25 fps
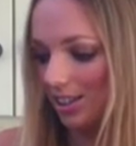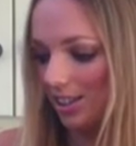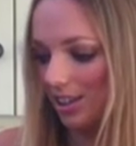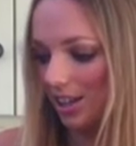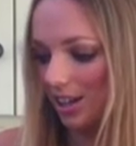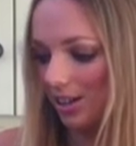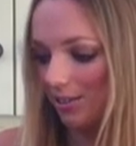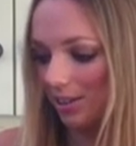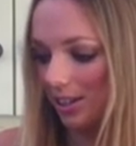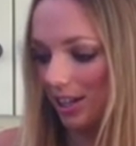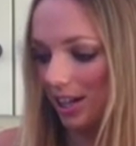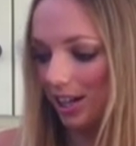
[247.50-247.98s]
There
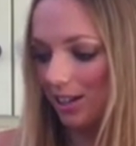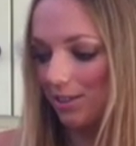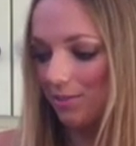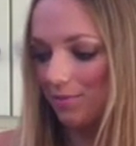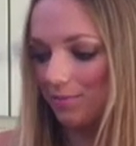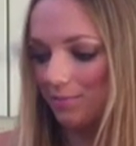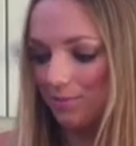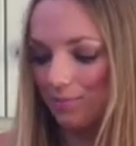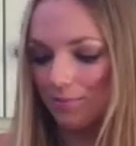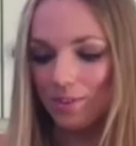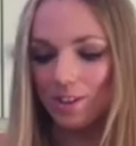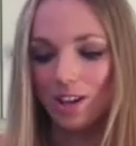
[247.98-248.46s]
we go.
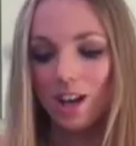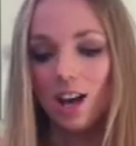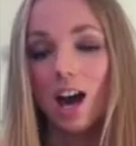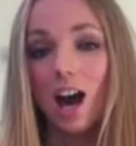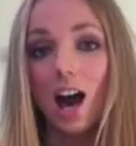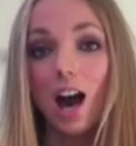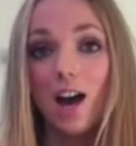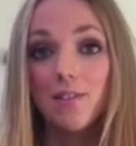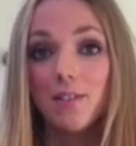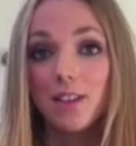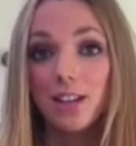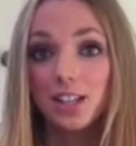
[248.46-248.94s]

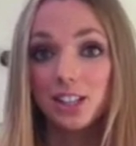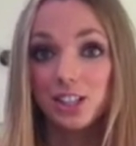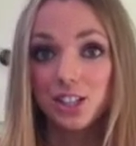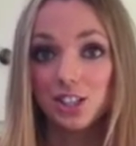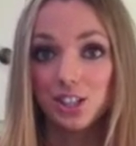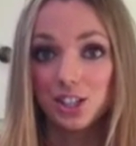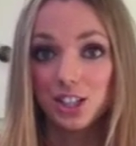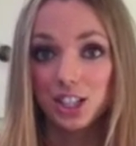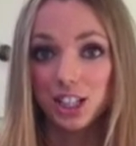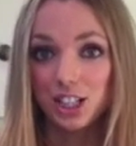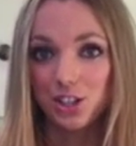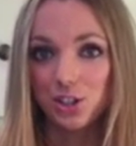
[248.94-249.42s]
And then you
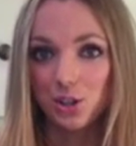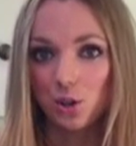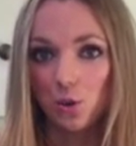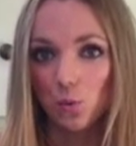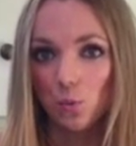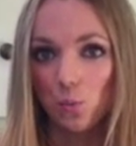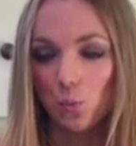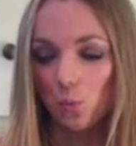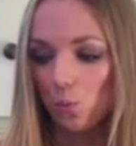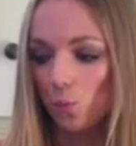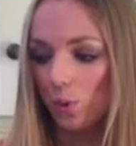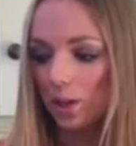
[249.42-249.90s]
just need to
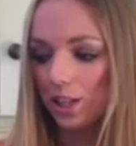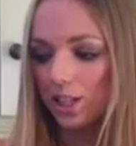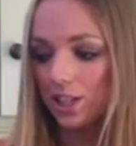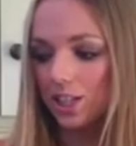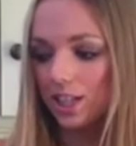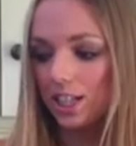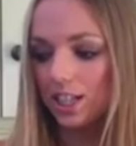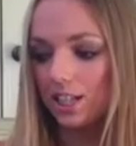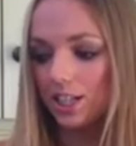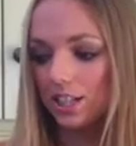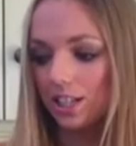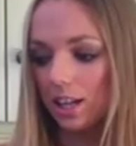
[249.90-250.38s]
whisk
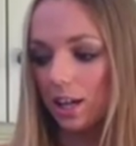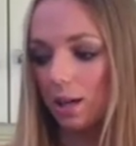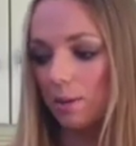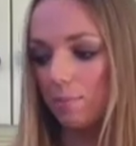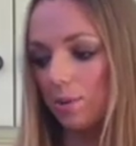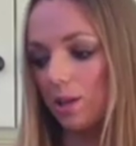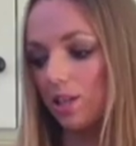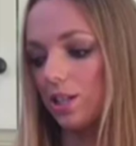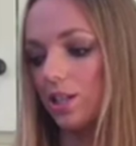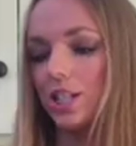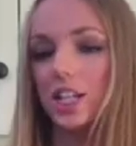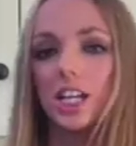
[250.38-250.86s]
these
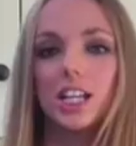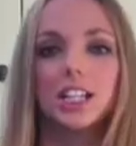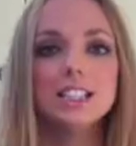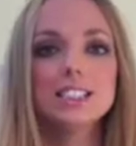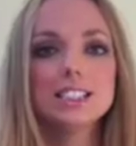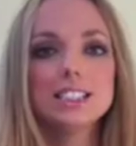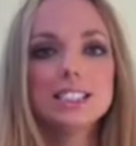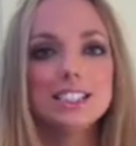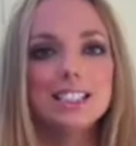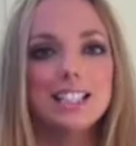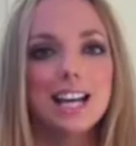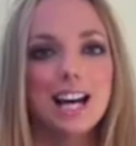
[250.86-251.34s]
up until
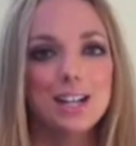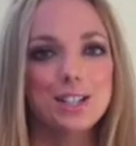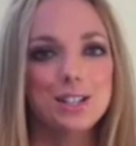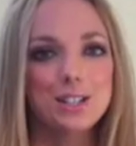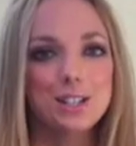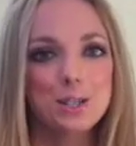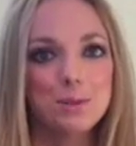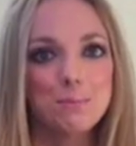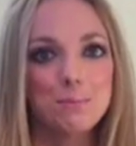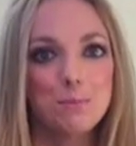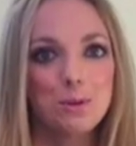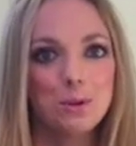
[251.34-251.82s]
it's a nice
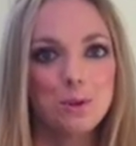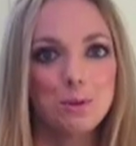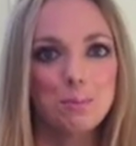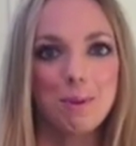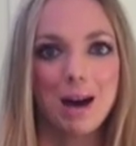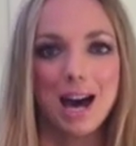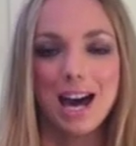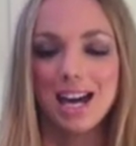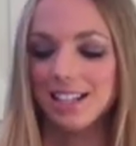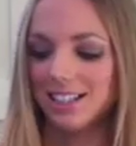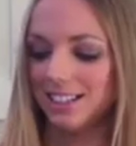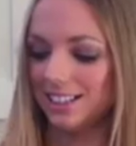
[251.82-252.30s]
smooth
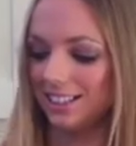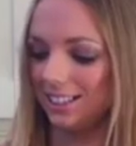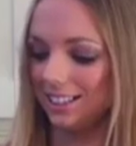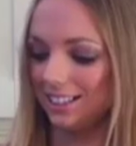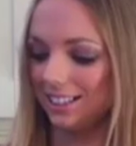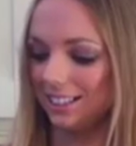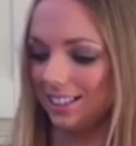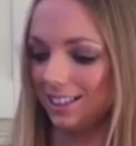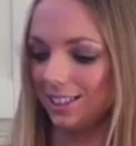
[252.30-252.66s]
paste.